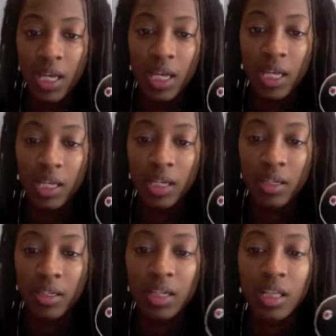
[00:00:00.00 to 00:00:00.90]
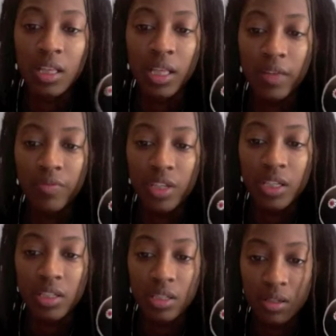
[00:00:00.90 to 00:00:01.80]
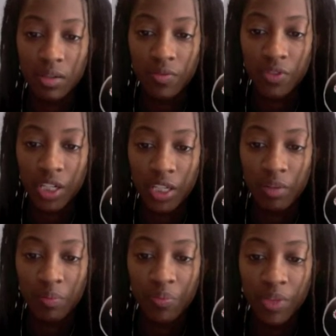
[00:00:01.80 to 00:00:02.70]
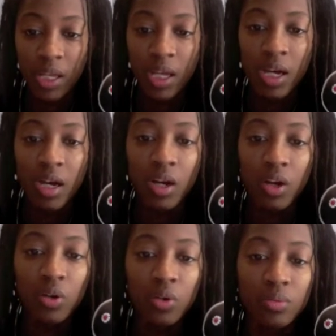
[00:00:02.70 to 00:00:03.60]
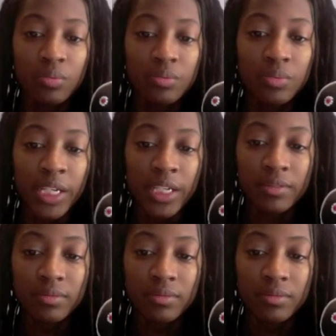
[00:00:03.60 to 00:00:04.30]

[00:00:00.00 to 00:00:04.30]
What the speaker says: and life is good for him. Oh, wait.